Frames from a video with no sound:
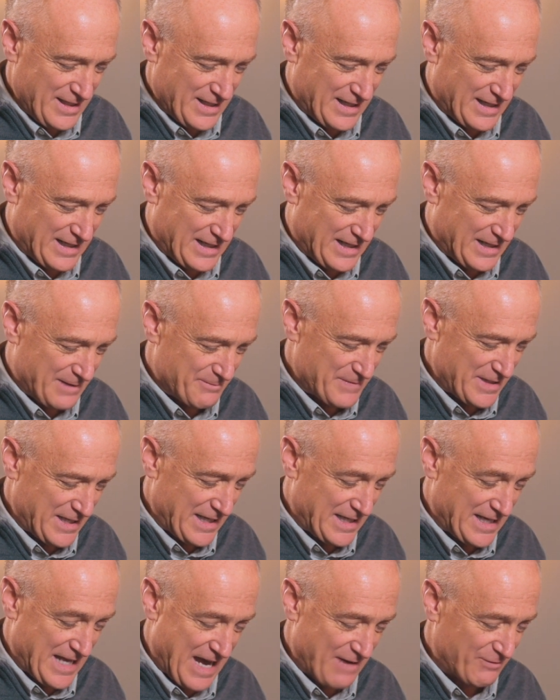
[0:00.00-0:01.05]

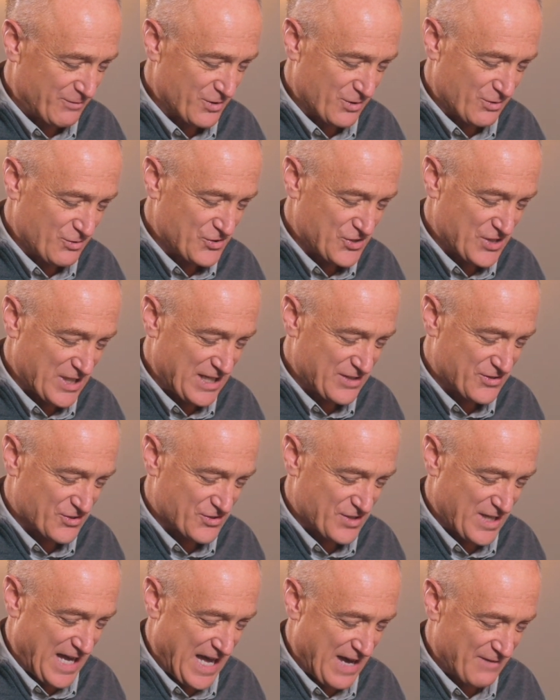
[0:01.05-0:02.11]
And after the Crusades,
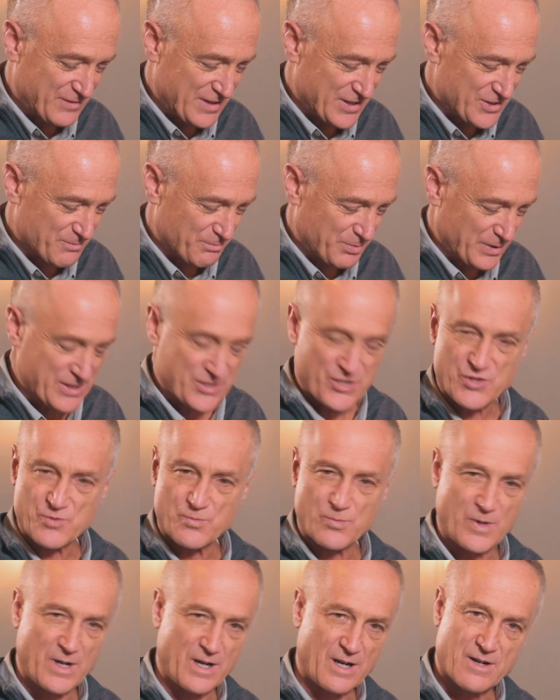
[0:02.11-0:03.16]
there's a half dozen places
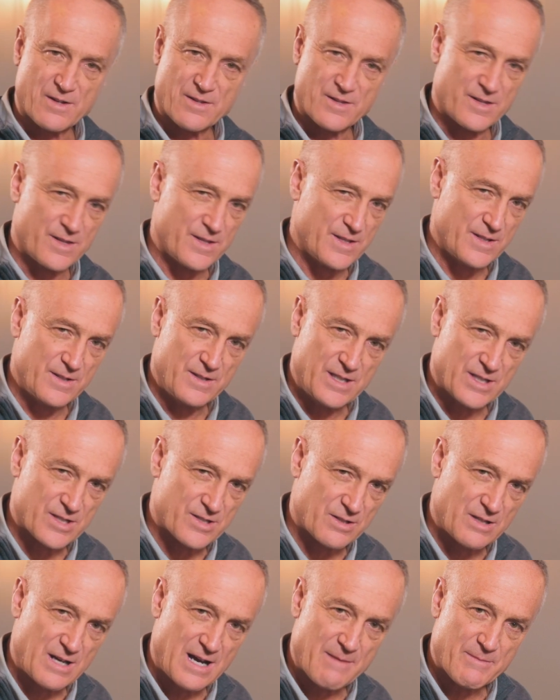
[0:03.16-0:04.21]
where
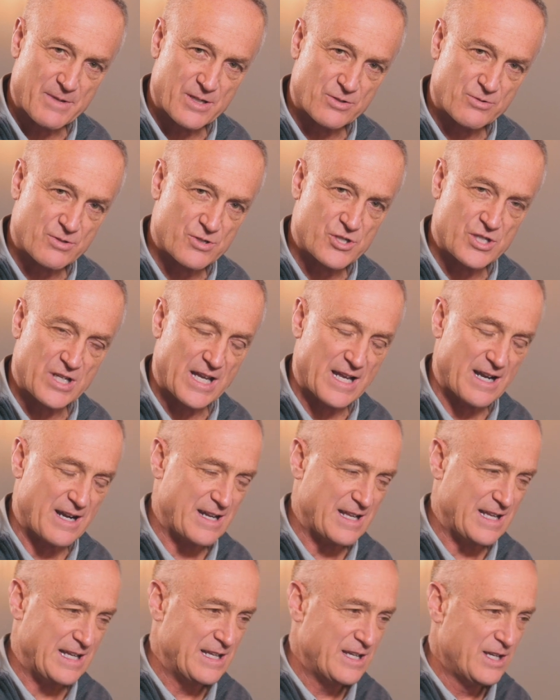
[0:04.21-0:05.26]
Islam and
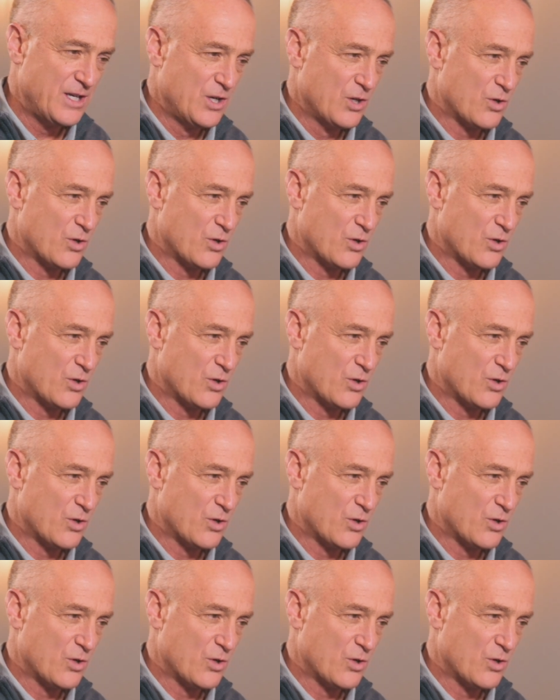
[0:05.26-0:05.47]
Christianity,